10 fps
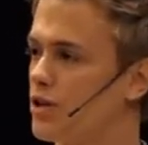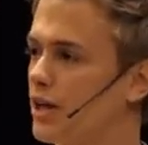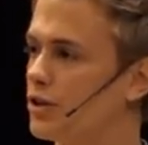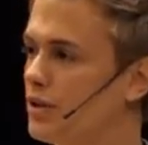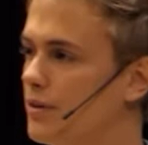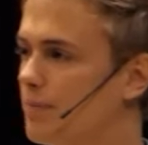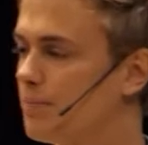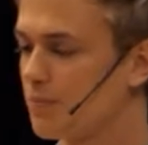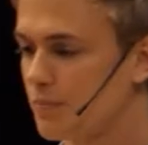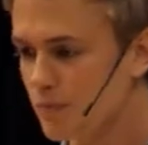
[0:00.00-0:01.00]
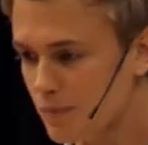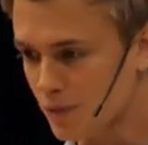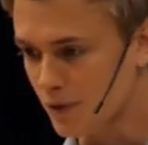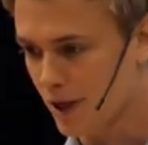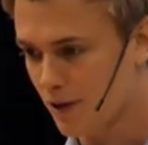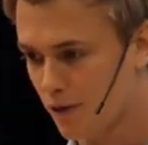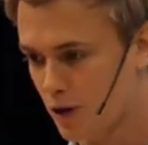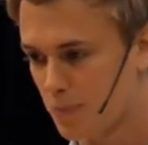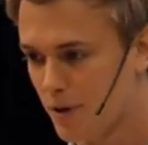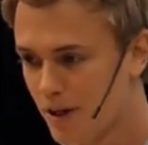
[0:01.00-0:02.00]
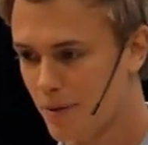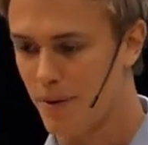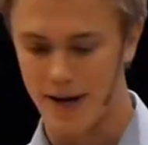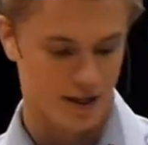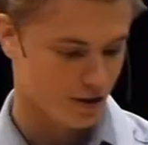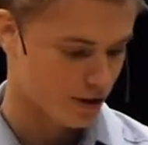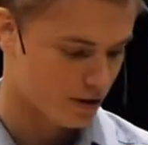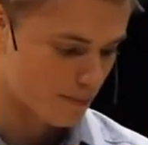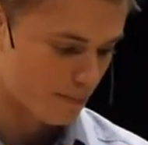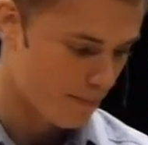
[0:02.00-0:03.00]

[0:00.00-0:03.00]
actually. And the first being the banking system.